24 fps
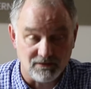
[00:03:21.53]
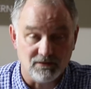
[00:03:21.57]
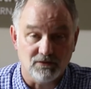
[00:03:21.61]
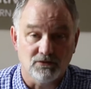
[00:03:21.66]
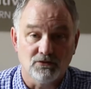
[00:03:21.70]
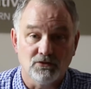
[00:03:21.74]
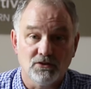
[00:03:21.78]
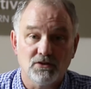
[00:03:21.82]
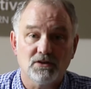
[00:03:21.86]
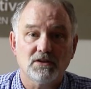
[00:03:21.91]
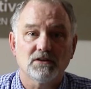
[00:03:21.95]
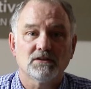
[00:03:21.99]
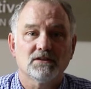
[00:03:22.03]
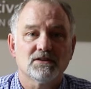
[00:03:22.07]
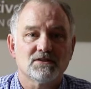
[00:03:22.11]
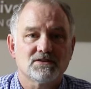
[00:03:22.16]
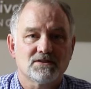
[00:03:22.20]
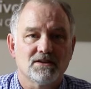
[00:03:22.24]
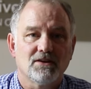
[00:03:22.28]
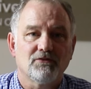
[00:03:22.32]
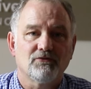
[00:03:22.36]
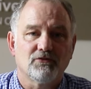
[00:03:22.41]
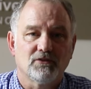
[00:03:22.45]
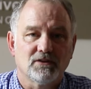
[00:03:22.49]
Look at the
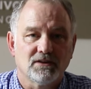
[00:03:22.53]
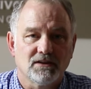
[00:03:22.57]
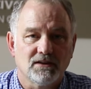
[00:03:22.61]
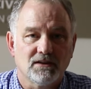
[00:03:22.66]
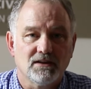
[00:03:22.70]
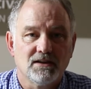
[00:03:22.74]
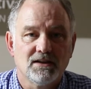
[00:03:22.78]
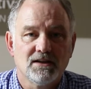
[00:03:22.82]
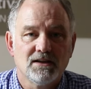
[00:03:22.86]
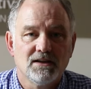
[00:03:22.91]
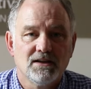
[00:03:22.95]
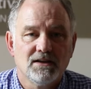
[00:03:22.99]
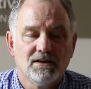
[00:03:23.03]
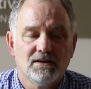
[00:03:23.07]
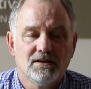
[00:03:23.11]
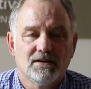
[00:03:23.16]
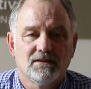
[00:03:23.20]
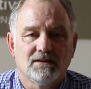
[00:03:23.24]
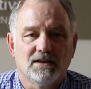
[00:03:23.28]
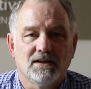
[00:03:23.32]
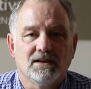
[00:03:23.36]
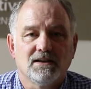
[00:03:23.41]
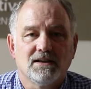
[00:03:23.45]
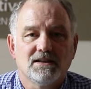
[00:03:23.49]
suffering
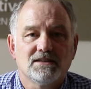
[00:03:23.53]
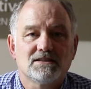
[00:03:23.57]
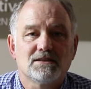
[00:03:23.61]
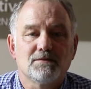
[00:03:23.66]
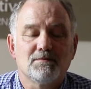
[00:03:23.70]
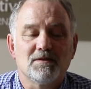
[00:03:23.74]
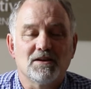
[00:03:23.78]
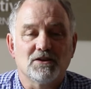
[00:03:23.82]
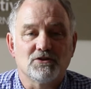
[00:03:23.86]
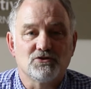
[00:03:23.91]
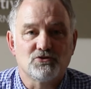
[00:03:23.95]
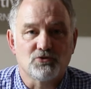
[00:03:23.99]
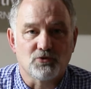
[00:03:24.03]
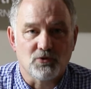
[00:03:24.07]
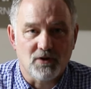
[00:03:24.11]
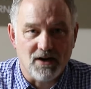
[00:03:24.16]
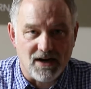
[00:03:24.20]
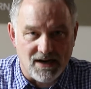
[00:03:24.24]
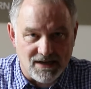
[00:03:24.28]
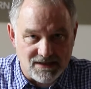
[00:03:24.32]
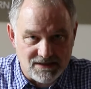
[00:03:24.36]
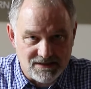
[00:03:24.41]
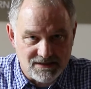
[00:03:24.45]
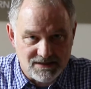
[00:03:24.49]
that needs to be
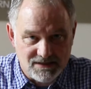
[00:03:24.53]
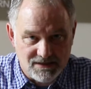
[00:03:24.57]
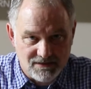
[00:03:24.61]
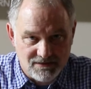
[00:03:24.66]
addressed